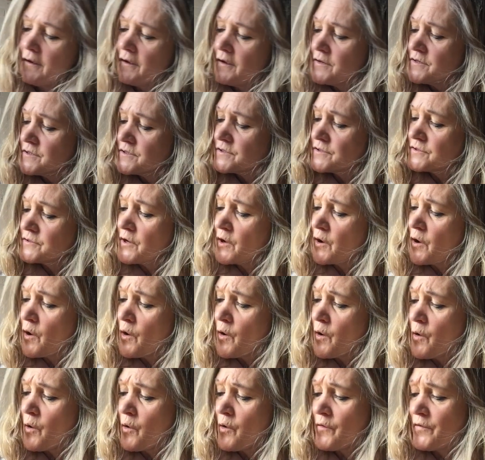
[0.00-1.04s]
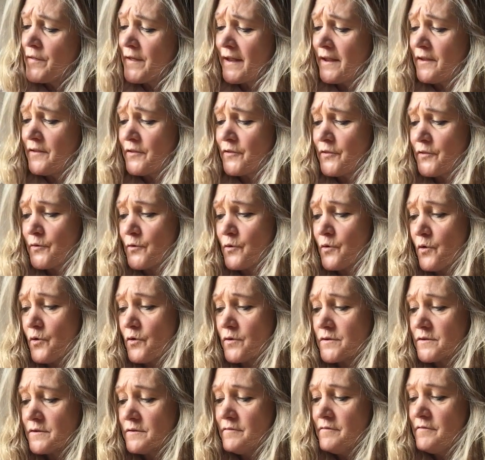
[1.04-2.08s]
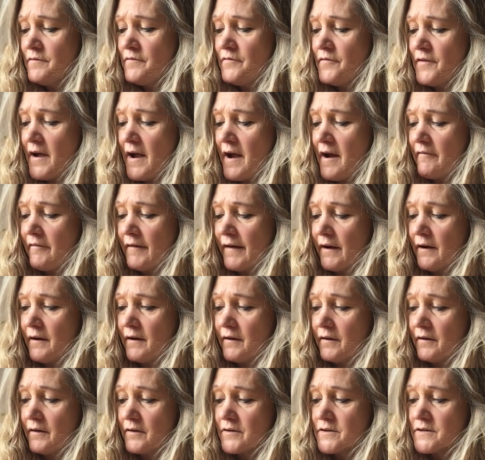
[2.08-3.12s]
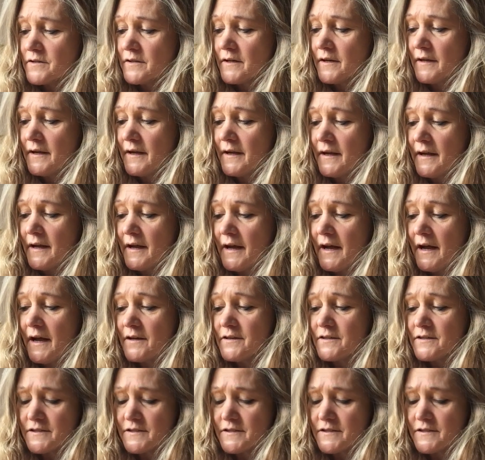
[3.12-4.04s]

So they thought very hard and